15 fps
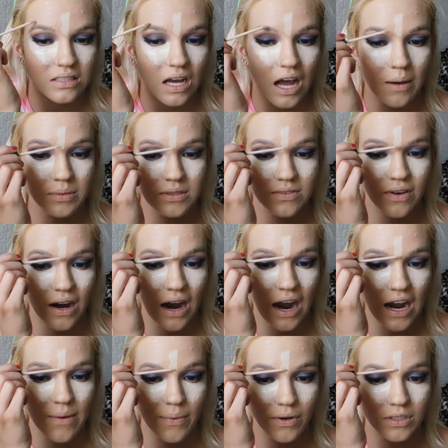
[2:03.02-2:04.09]
tops of our
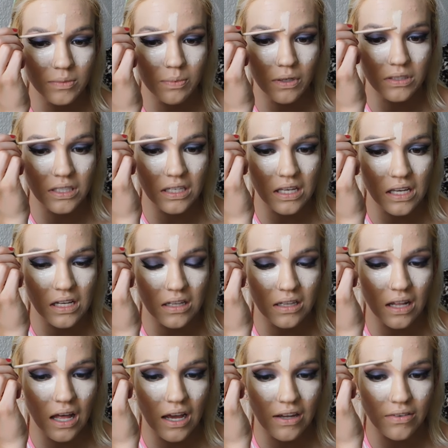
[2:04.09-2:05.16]
eyebrows by taking a
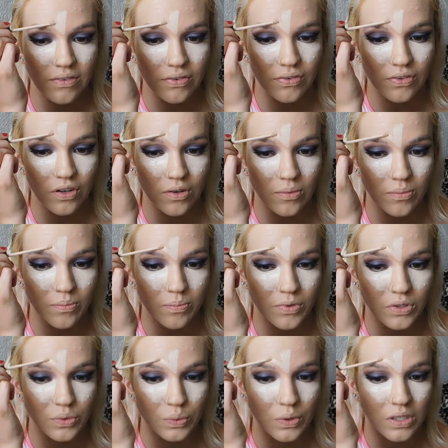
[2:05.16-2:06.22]
line from
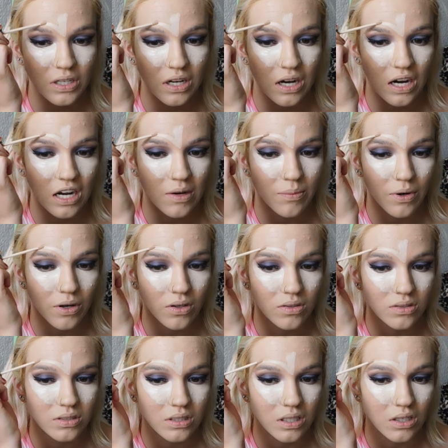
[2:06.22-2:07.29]
between our
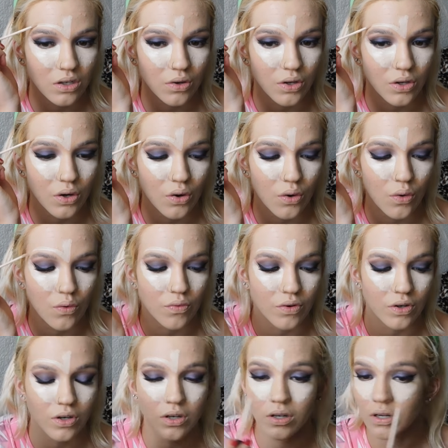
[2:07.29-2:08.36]
eyebrows and going
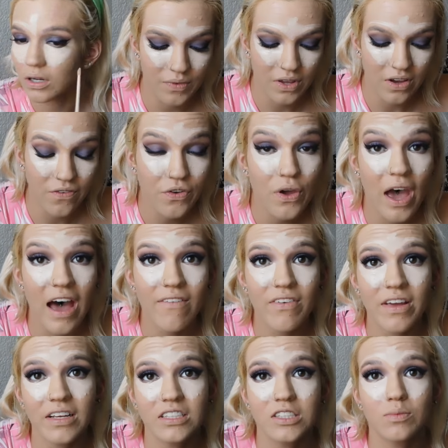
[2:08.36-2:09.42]
over. If you have
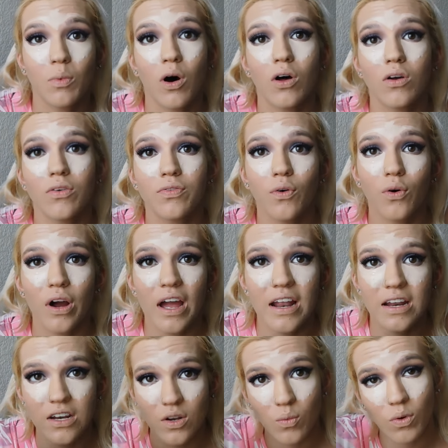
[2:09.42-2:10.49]
a smaller
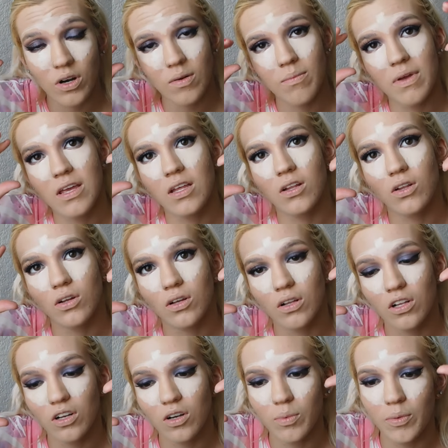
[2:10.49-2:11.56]
forehead and you want to make it look a
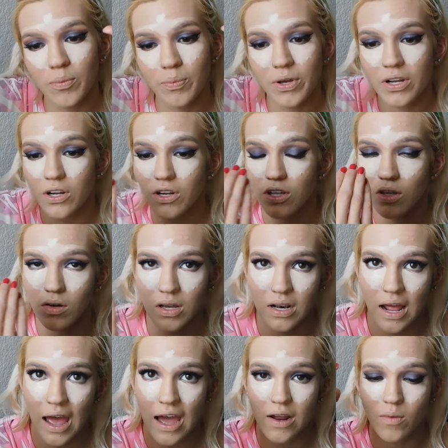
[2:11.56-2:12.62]
little bit bigger, you can
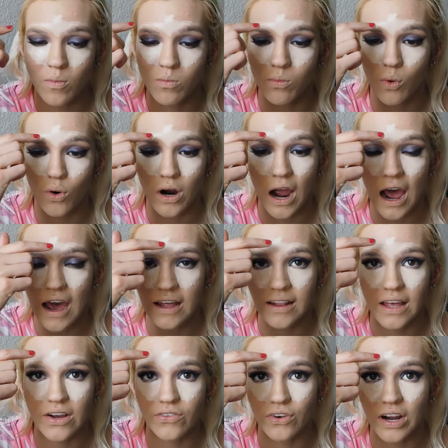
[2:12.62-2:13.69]
add more
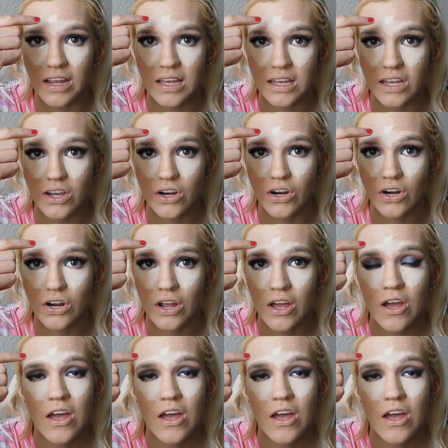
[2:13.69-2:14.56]
highlight right here.